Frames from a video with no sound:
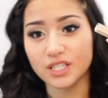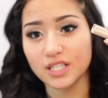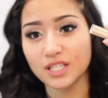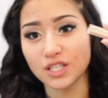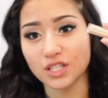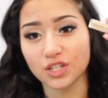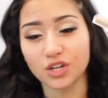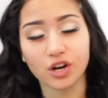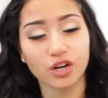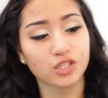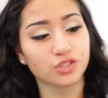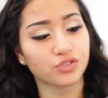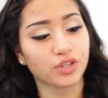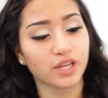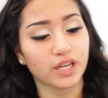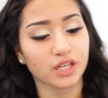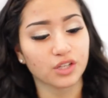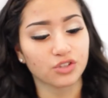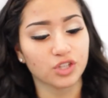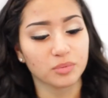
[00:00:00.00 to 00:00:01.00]
This is a NARS
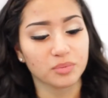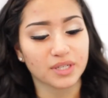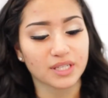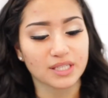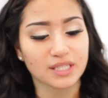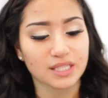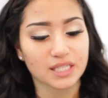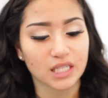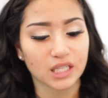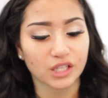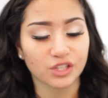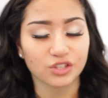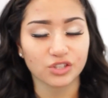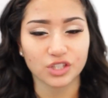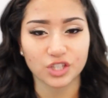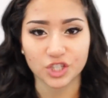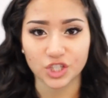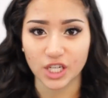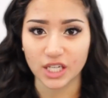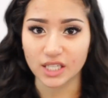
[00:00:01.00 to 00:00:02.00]
Radiant Creamy Concealer
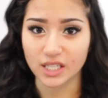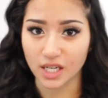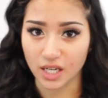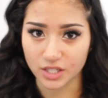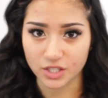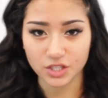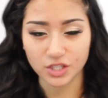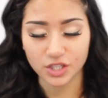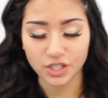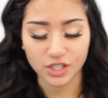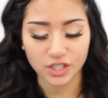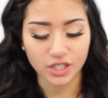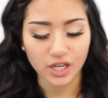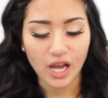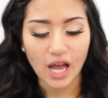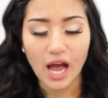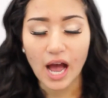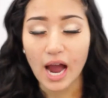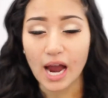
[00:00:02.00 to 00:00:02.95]
in the shade Custard.